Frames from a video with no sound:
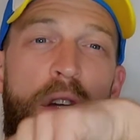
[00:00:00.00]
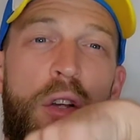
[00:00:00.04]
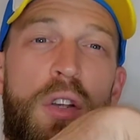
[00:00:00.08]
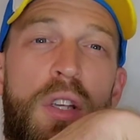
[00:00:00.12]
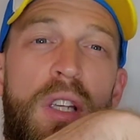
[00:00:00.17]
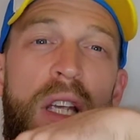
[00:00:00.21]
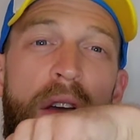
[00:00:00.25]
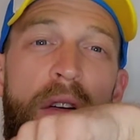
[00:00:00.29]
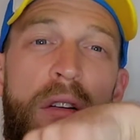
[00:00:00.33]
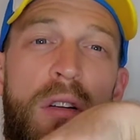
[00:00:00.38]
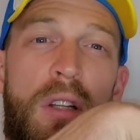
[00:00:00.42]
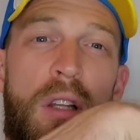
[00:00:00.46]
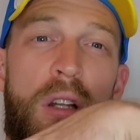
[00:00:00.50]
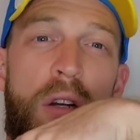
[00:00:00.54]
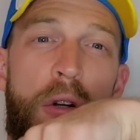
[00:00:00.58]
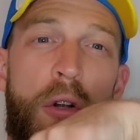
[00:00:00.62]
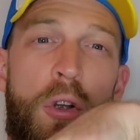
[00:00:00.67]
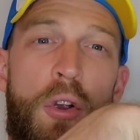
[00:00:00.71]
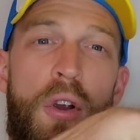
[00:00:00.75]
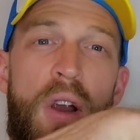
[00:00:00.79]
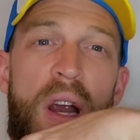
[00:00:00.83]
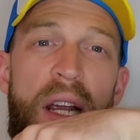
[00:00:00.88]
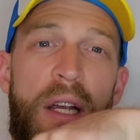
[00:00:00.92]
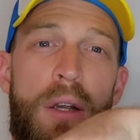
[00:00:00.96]
get a little
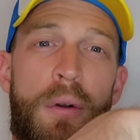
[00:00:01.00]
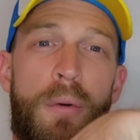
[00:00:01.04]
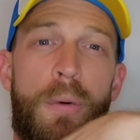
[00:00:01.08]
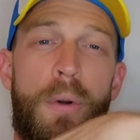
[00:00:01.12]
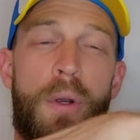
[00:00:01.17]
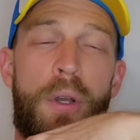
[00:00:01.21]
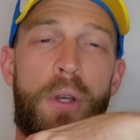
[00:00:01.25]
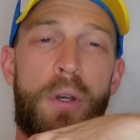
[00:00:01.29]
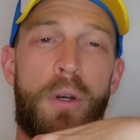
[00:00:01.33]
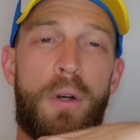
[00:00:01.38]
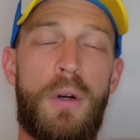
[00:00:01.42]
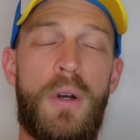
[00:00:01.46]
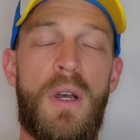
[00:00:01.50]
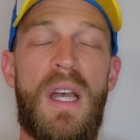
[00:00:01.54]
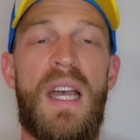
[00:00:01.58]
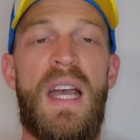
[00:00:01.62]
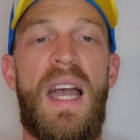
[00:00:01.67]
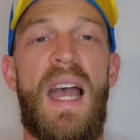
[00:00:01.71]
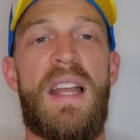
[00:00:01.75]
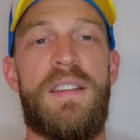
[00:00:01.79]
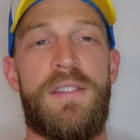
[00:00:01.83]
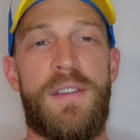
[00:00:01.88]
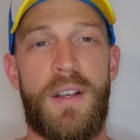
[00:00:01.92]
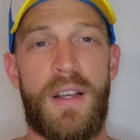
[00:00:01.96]
crankaroo,
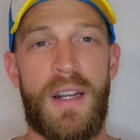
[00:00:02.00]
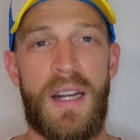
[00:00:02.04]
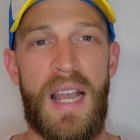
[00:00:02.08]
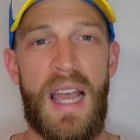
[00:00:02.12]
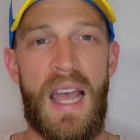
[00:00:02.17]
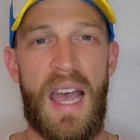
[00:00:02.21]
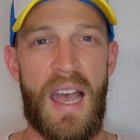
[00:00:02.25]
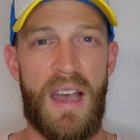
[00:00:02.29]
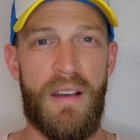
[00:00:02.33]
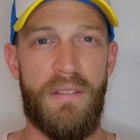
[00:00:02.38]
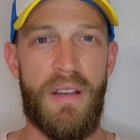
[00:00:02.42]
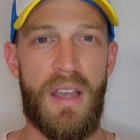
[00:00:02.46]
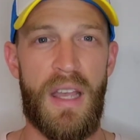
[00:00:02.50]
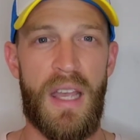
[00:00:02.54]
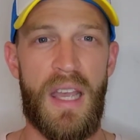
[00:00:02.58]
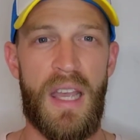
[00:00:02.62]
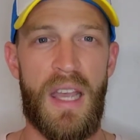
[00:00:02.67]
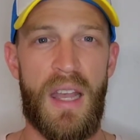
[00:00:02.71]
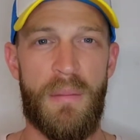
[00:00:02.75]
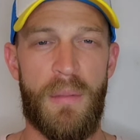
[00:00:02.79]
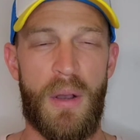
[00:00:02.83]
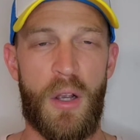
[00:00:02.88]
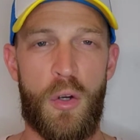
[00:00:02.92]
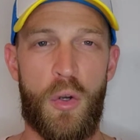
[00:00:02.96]
and you're gonna have
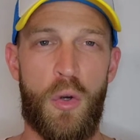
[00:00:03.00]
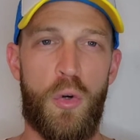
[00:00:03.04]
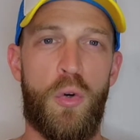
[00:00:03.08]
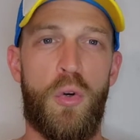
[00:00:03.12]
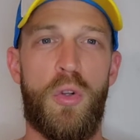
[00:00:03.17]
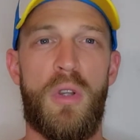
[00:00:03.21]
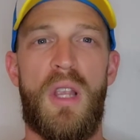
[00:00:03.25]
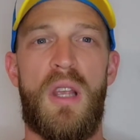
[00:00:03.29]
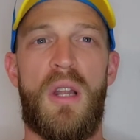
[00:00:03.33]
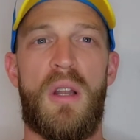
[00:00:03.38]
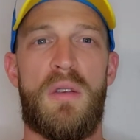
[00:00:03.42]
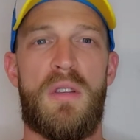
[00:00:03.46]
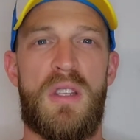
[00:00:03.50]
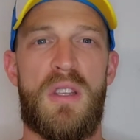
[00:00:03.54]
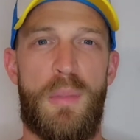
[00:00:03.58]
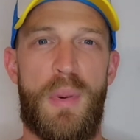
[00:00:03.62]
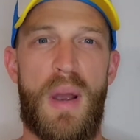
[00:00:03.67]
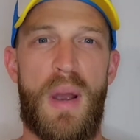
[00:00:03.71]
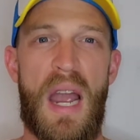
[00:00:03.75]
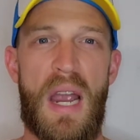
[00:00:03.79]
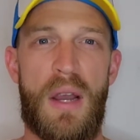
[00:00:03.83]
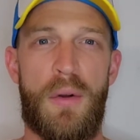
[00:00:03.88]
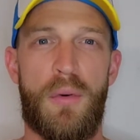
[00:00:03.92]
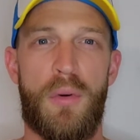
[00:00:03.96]
a cool little
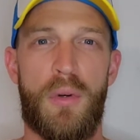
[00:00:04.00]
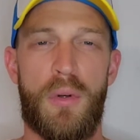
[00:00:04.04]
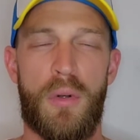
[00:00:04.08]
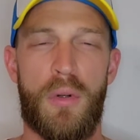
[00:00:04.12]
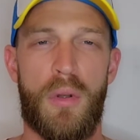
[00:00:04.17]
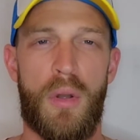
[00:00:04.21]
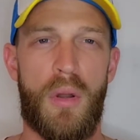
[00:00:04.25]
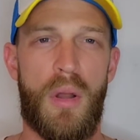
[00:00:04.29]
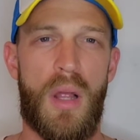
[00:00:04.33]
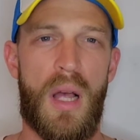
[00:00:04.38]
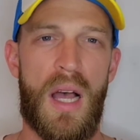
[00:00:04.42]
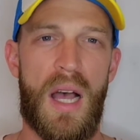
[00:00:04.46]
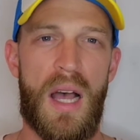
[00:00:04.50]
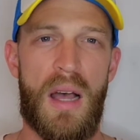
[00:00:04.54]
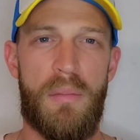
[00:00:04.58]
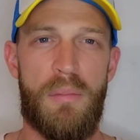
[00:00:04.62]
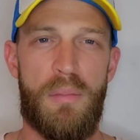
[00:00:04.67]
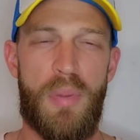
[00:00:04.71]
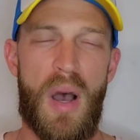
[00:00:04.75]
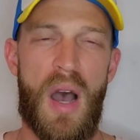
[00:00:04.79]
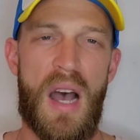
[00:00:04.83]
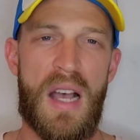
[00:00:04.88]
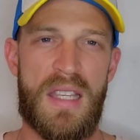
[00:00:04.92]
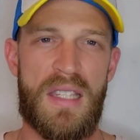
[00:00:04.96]
spiral
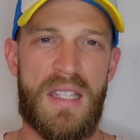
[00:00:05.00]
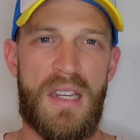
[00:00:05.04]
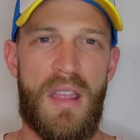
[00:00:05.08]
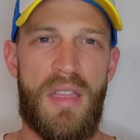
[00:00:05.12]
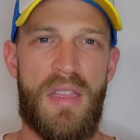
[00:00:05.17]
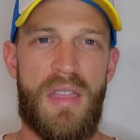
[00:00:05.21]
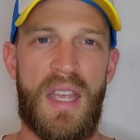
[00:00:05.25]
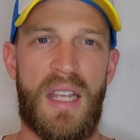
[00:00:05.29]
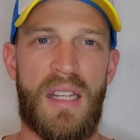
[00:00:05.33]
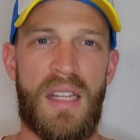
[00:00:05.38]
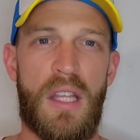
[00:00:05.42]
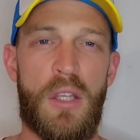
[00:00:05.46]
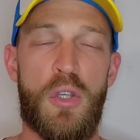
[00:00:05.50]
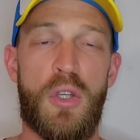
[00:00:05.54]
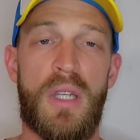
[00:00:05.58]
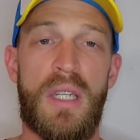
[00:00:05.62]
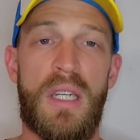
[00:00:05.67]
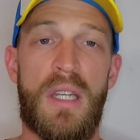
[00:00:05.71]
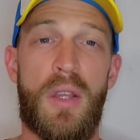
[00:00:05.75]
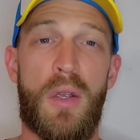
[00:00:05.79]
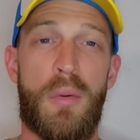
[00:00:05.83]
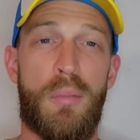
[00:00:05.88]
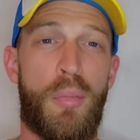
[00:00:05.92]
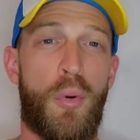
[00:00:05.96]
pasta thing that you can
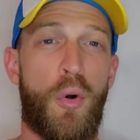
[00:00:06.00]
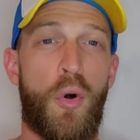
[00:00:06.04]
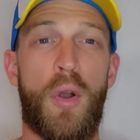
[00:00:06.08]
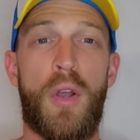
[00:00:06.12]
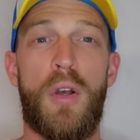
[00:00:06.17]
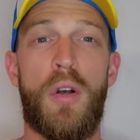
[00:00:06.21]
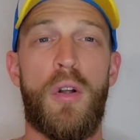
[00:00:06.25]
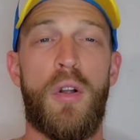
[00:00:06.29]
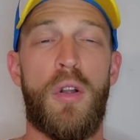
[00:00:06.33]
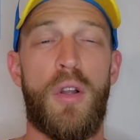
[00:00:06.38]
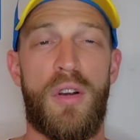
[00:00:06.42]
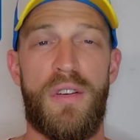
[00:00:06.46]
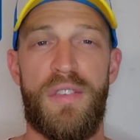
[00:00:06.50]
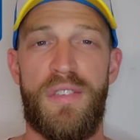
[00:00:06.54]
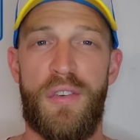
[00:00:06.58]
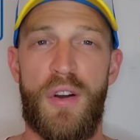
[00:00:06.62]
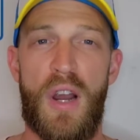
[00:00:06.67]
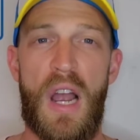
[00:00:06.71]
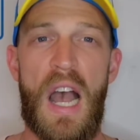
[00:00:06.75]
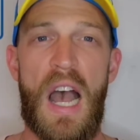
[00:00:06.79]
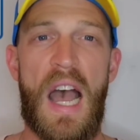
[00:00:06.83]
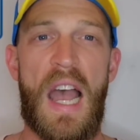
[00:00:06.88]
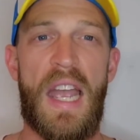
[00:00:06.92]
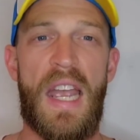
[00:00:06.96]
either boil or
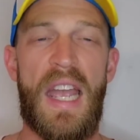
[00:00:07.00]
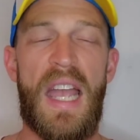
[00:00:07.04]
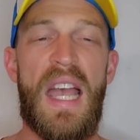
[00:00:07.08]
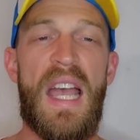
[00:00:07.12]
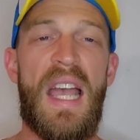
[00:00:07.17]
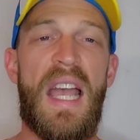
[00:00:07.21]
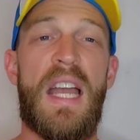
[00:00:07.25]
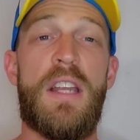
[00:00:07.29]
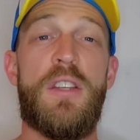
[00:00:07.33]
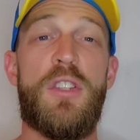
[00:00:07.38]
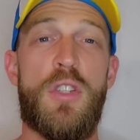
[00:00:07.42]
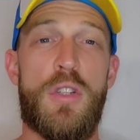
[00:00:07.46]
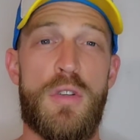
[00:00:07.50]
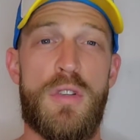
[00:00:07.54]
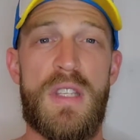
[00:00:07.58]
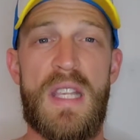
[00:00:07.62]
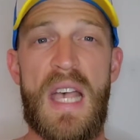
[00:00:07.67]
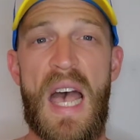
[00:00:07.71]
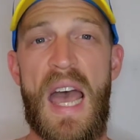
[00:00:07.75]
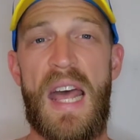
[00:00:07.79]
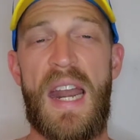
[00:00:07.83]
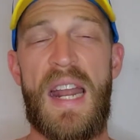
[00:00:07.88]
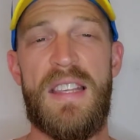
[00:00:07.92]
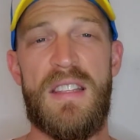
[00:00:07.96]
fry and use
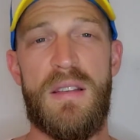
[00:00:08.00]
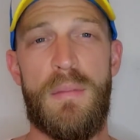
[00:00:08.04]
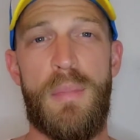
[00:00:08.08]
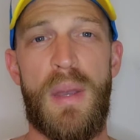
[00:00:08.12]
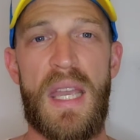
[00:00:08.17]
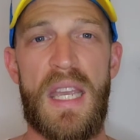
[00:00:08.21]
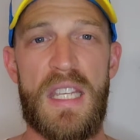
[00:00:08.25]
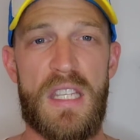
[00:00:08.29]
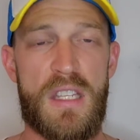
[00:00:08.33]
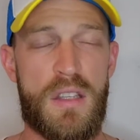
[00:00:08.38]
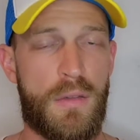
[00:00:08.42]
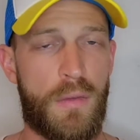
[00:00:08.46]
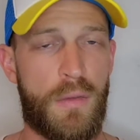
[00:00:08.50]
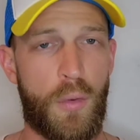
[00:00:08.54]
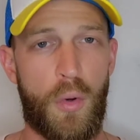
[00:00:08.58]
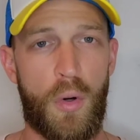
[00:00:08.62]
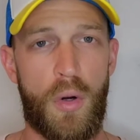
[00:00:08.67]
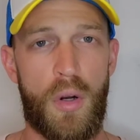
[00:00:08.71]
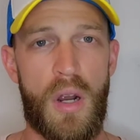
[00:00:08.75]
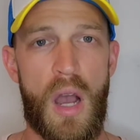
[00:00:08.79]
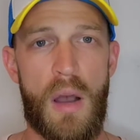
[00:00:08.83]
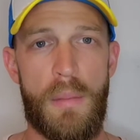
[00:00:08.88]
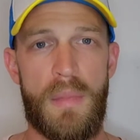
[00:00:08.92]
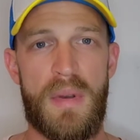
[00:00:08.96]
that as a base
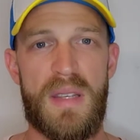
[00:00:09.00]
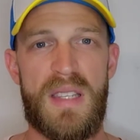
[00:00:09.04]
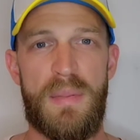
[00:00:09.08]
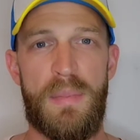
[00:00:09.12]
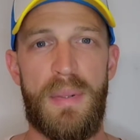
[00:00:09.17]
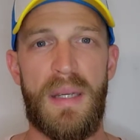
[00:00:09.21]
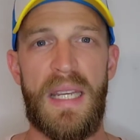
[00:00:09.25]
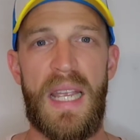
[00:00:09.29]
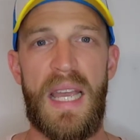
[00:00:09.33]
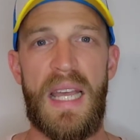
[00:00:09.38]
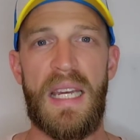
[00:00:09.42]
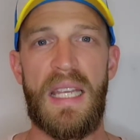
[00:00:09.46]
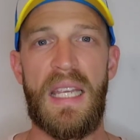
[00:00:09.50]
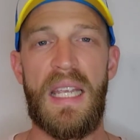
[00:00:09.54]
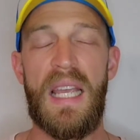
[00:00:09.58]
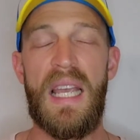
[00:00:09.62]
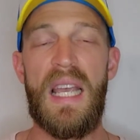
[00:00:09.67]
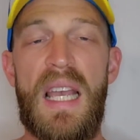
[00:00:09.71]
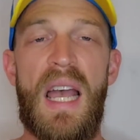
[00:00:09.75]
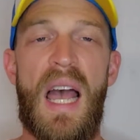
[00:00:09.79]
for a spaghetti.